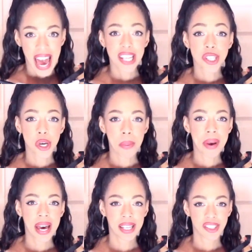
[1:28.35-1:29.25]
and saw
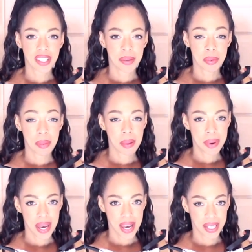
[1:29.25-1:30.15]
a package on top of my
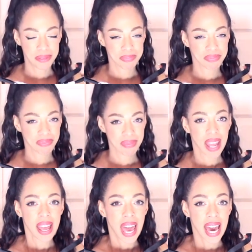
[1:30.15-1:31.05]
bed
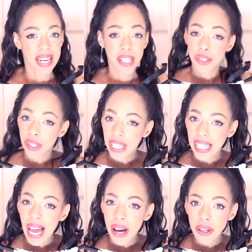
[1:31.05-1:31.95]
and I took
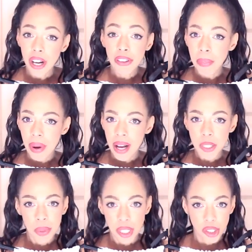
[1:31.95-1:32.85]
it out of the
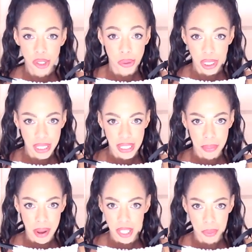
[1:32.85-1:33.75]
box because you don't need to see
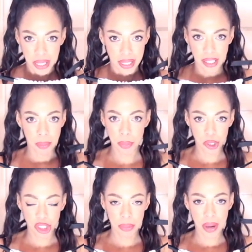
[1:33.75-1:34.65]
the box because it's some
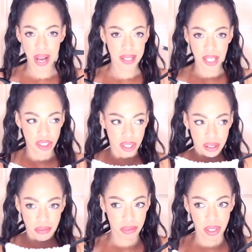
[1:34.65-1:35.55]
bullshit box that
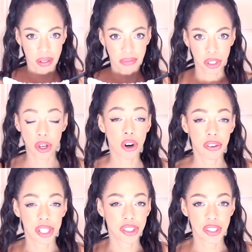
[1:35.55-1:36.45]
just, you know, the
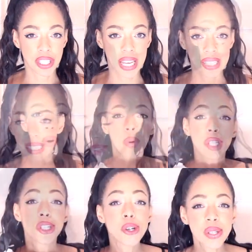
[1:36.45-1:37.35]
courier just sent. But
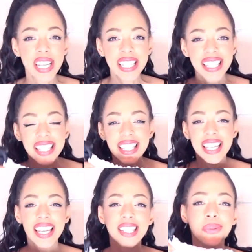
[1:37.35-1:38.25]
what you need to
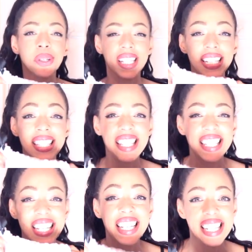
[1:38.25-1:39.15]
see is what it's
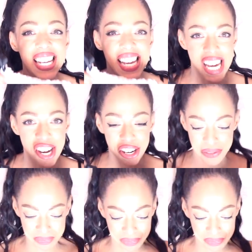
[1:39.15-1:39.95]
in here.